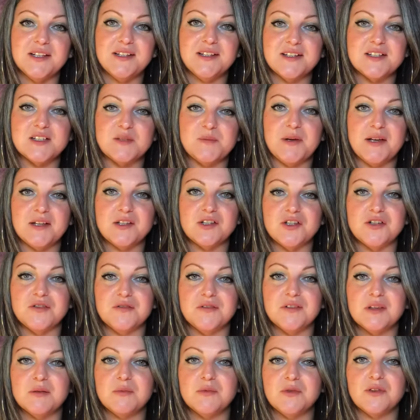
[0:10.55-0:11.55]
expect
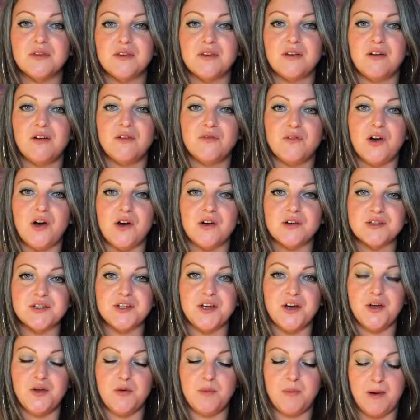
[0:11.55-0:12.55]
during the month of
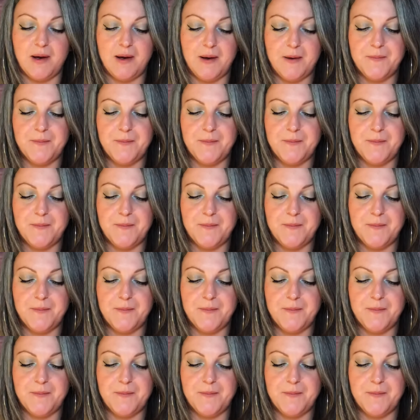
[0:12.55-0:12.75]
October.